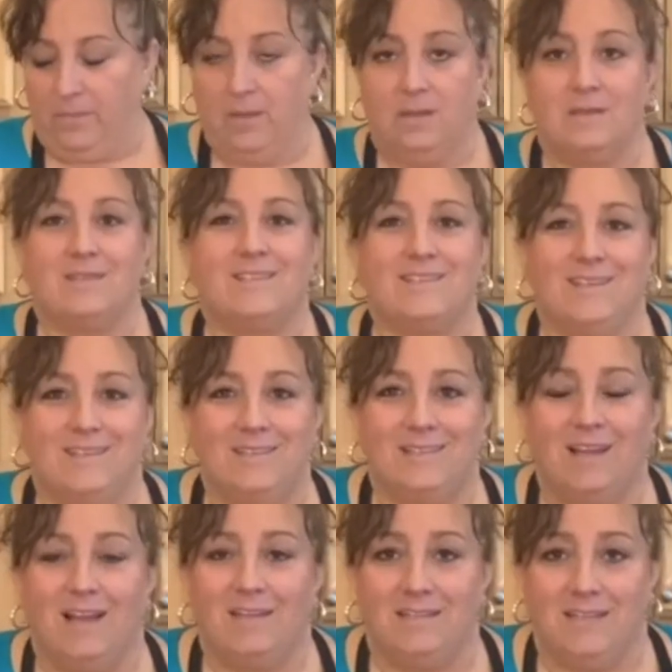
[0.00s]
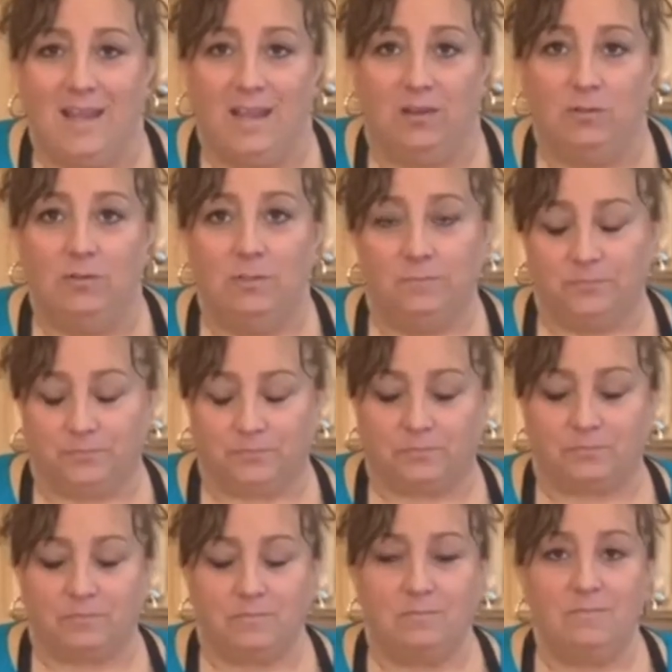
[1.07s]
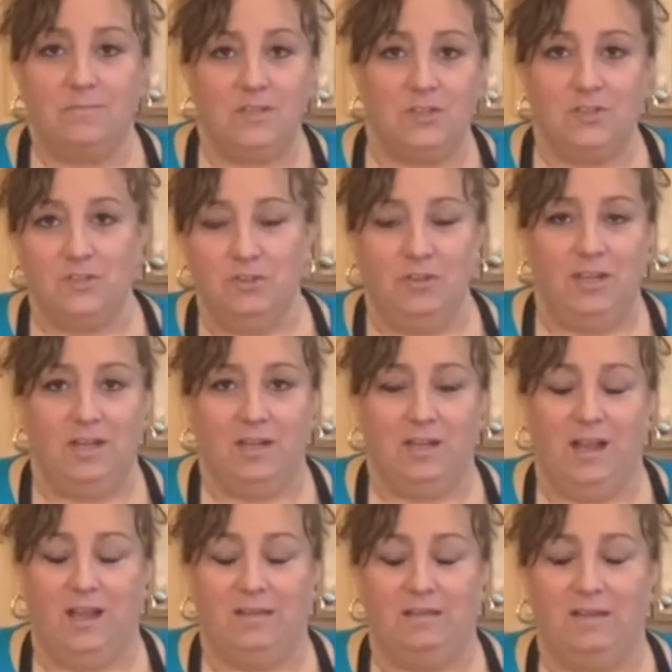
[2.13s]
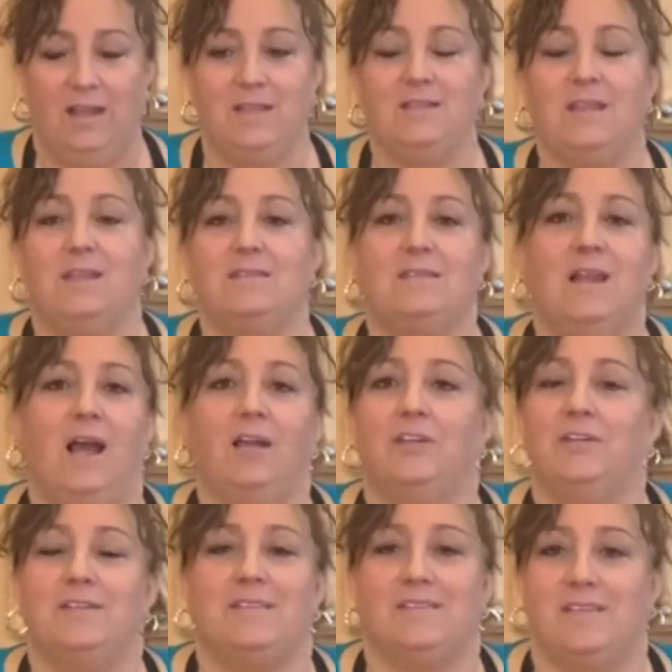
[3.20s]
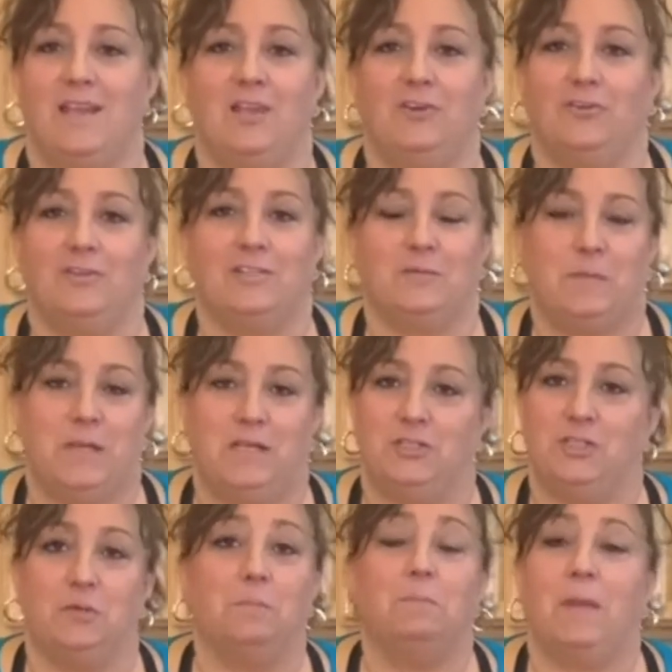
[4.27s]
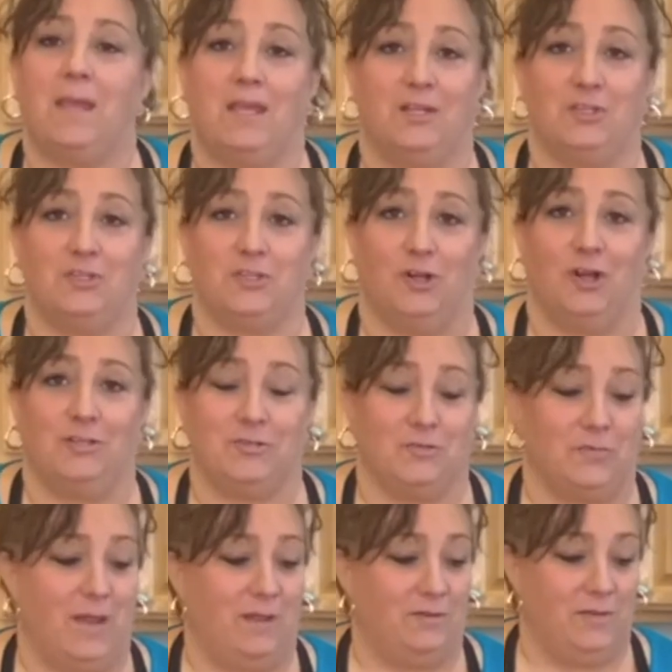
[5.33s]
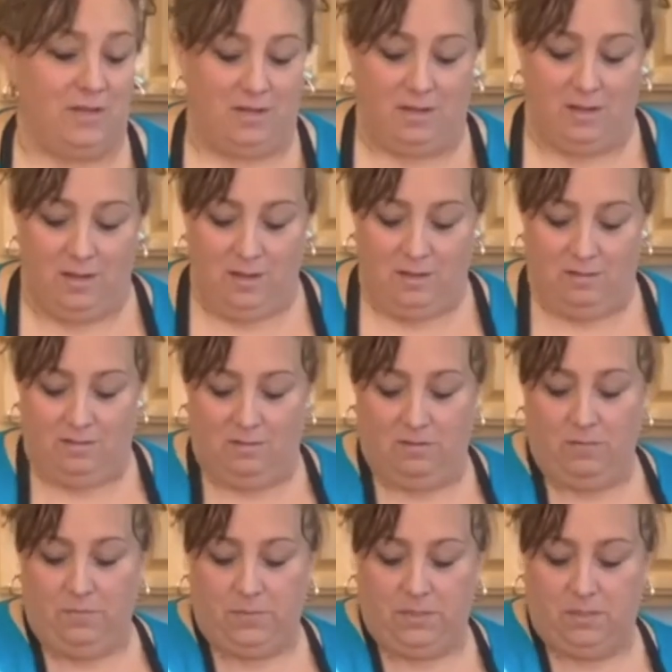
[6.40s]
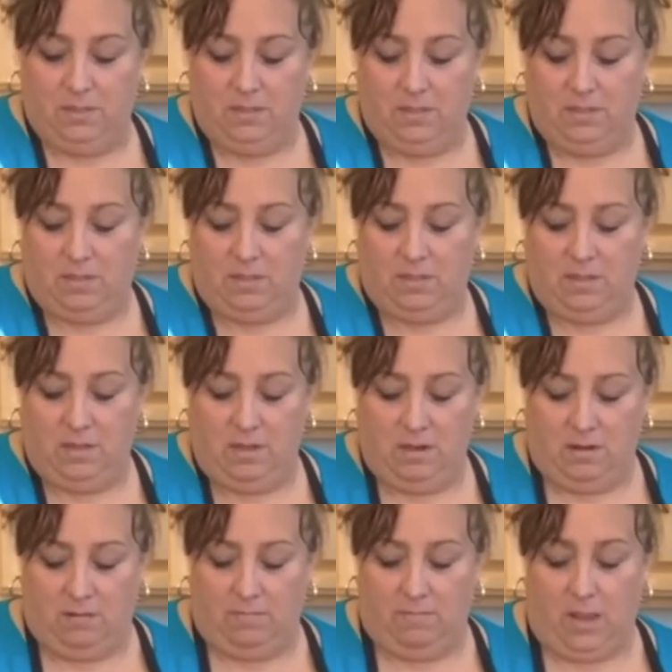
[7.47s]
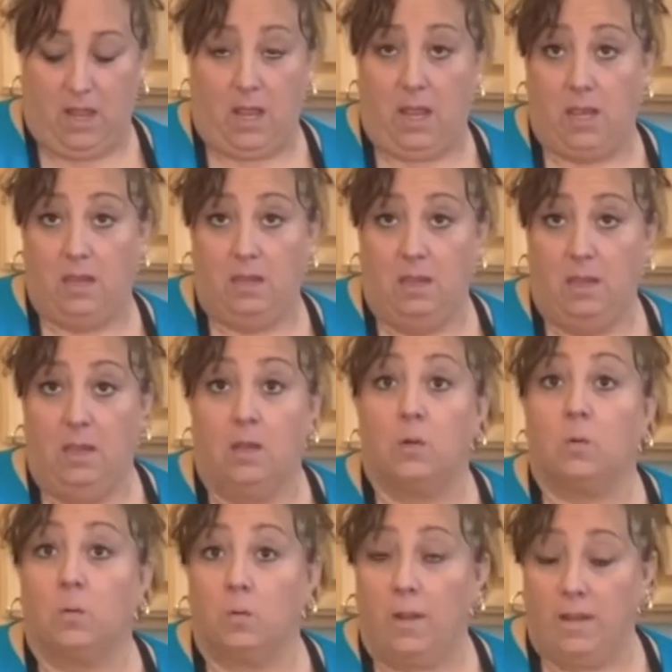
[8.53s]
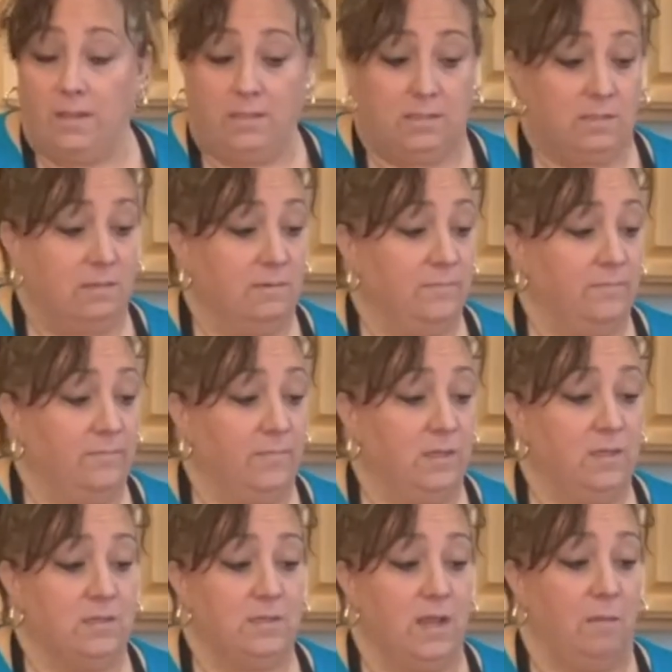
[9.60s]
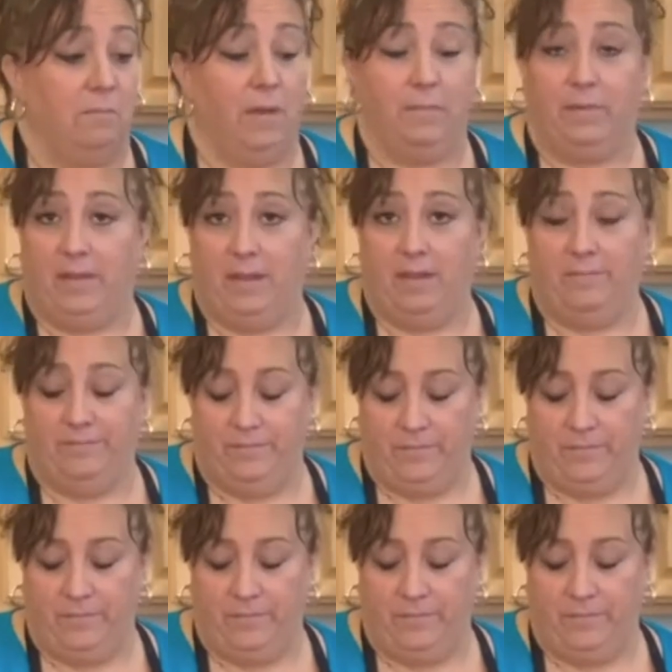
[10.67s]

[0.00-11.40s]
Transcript: skin side down, so that it kind of, it's not going to stay crispy because you're making a sauce around it. Oops, let's see here. My rice is now bubbling,